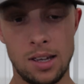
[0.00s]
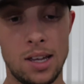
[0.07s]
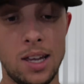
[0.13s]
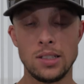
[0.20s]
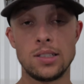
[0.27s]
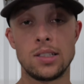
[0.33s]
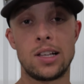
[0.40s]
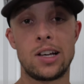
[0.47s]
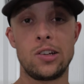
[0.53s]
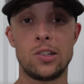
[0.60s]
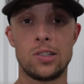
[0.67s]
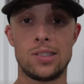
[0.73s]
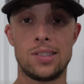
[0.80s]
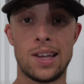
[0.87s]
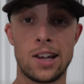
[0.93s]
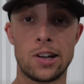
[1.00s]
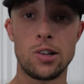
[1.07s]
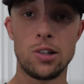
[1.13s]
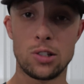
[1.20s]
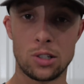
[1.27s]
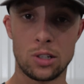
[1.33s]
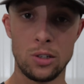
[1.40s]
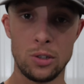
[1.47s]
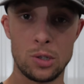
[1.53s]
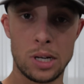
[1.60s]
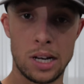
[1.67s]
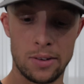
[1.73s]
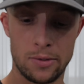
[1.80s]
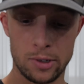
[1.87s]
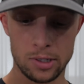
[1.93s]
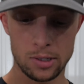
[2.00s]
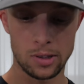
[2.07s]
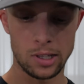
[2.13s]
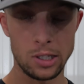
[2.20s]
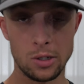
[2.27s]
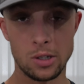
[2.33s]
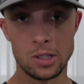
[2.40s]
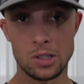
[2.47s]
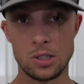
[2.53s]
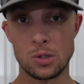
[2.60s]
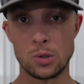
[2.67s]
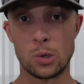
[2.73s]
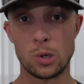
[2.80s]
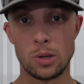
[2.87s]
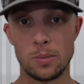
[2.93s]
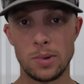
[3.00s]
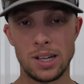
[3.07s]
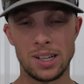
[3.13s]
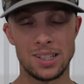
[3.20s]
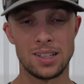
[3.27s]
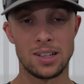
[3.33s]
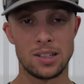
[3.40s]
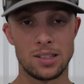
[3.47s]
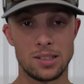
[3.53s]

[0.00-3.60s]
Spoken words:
These allow you to stagger your screwdrivers so that you can store them in a